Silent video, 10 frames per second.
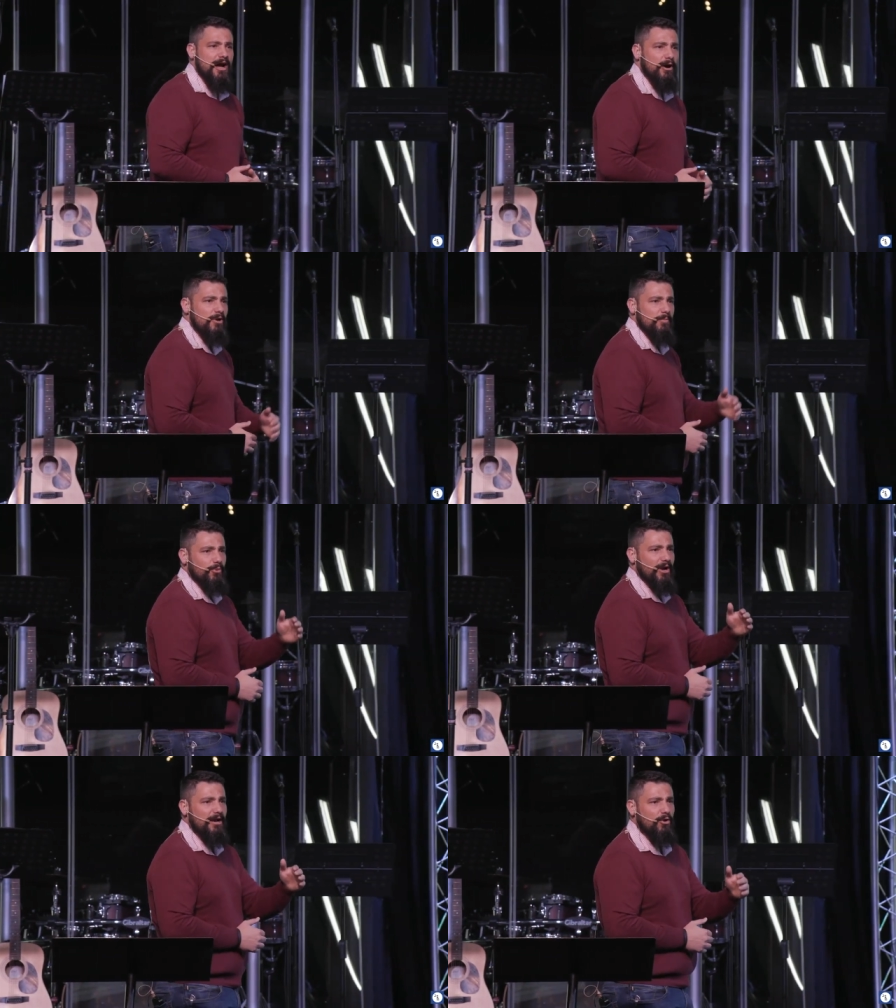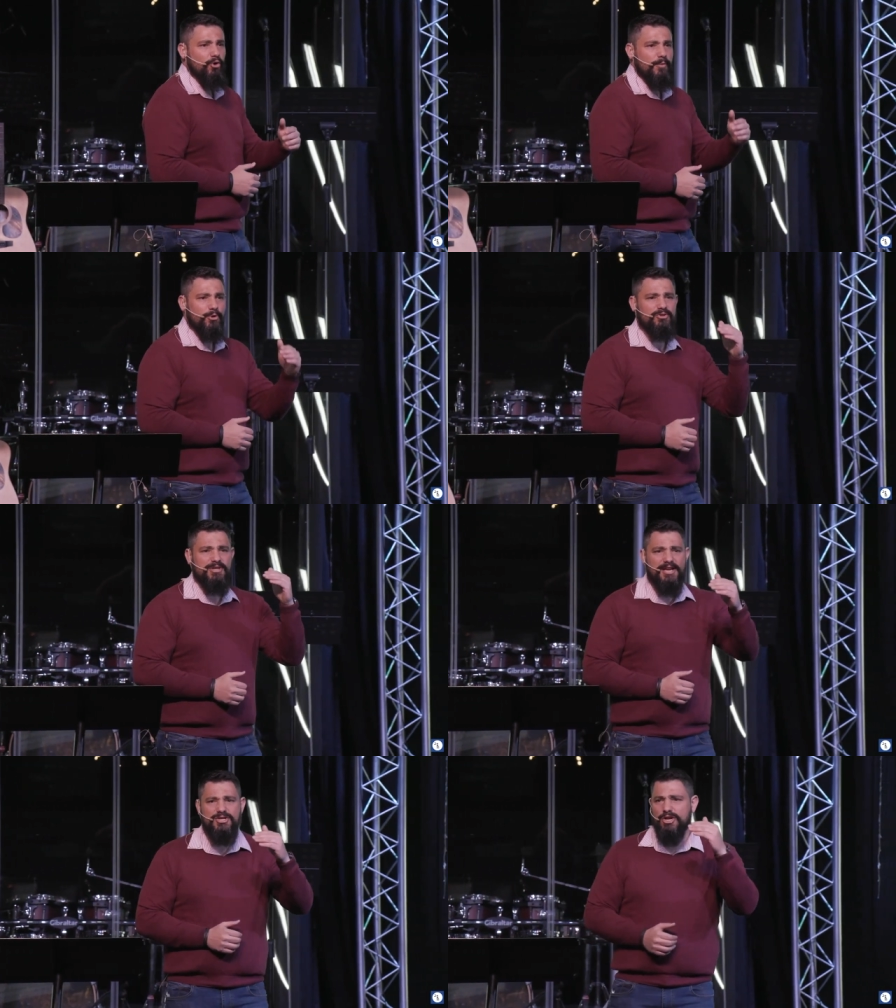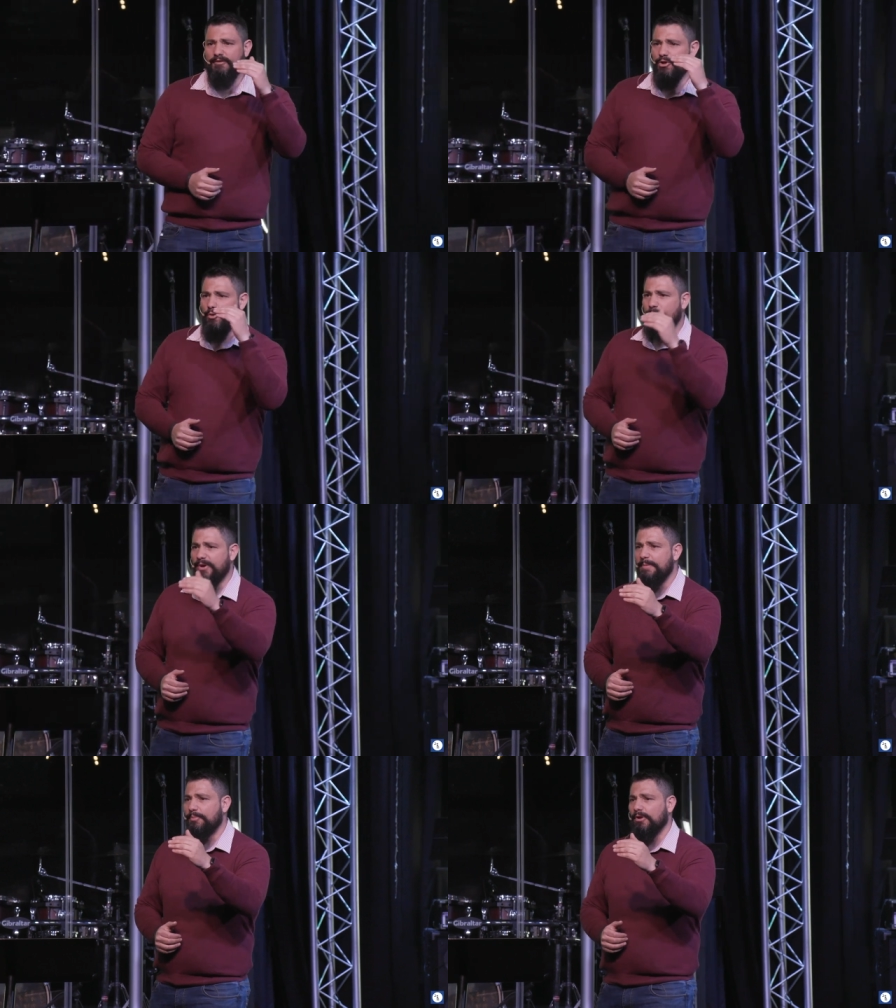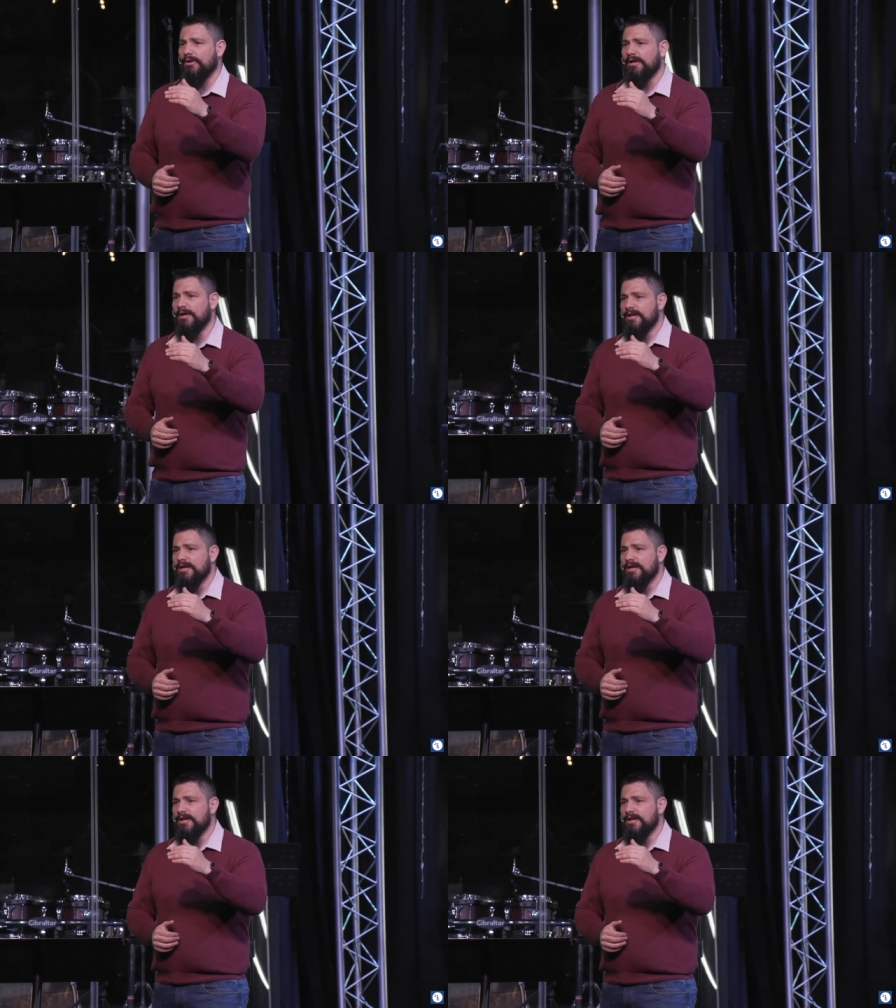I want to pray, Lord, a protection over your people